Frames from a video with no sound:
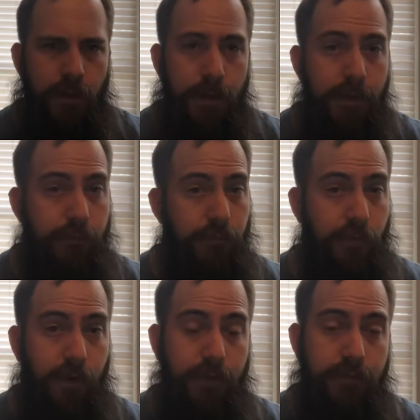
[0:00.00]
It's
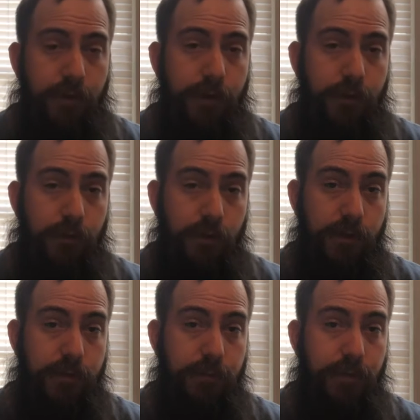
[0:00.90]
very, very
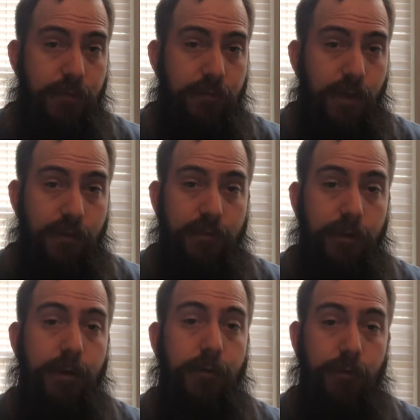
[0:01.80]
crisp and
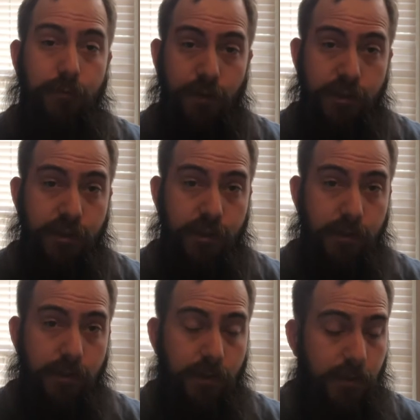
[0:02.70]
very refreshing.
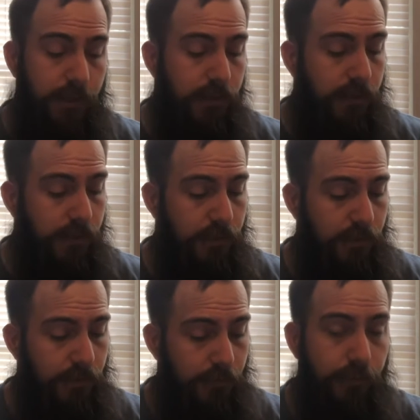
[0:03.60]

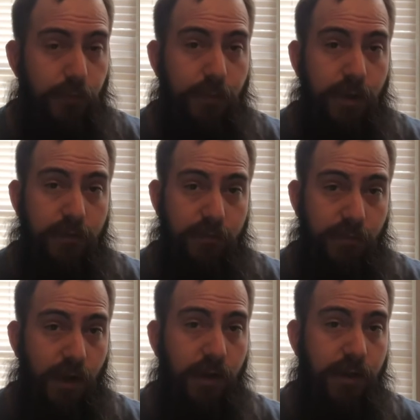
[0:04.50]
This would make a
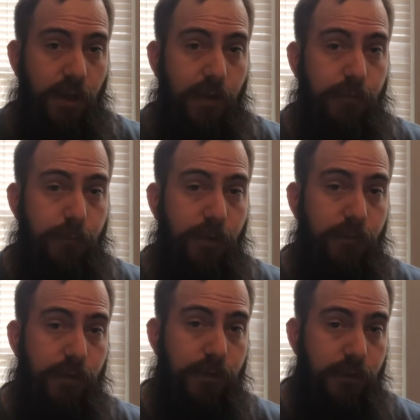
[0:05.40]
very nice
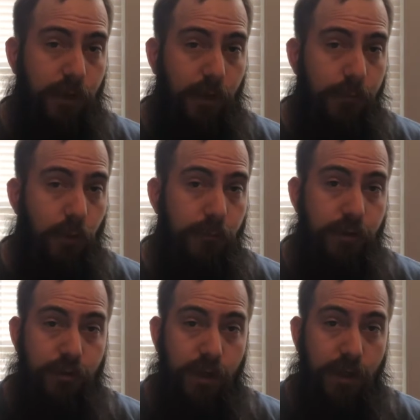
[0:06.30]
beverage to come home and
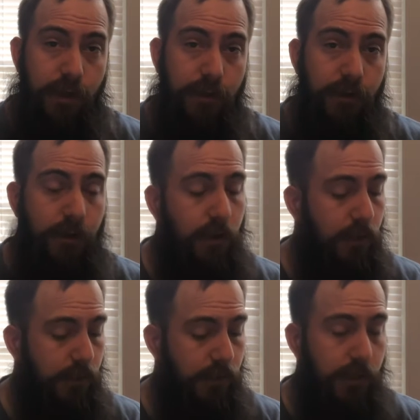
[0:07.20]
drink
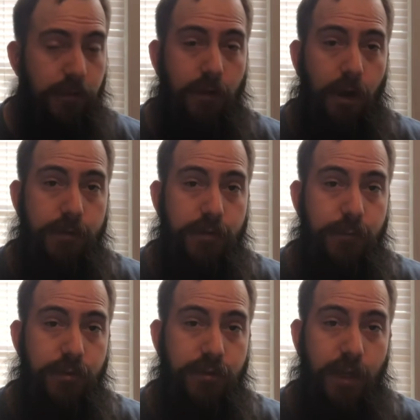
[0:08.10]
on a hot
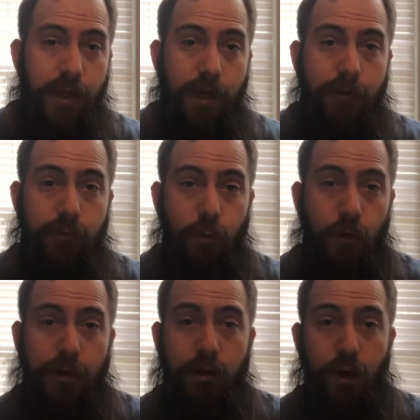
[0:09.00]
summer's day after
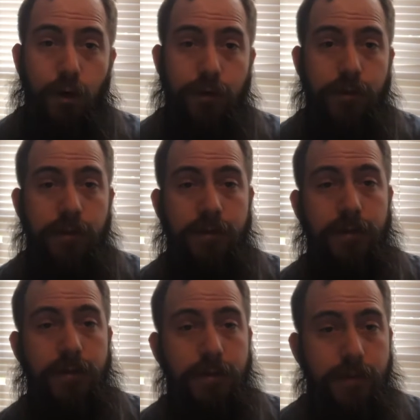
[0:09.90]
working hard.
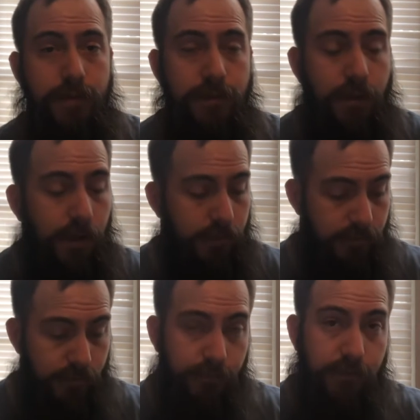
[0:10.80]
I
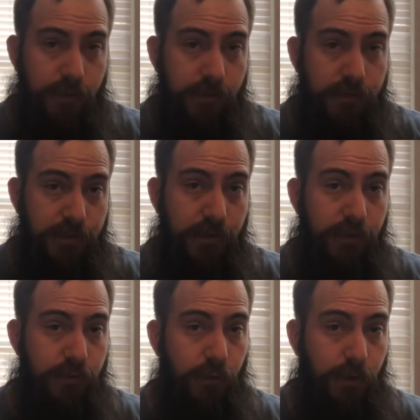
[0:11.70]
could definitely sit and
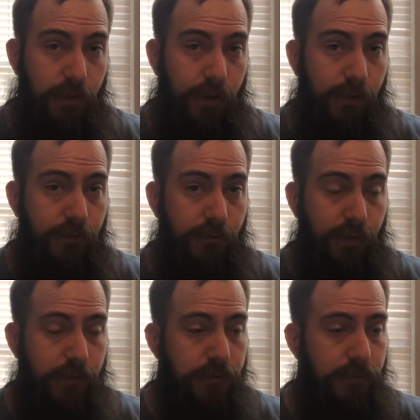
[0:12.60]
enjoy a glass of
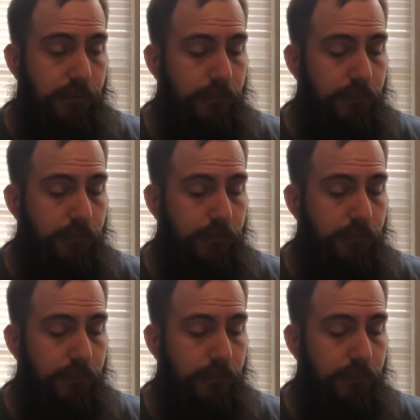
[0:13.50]
this.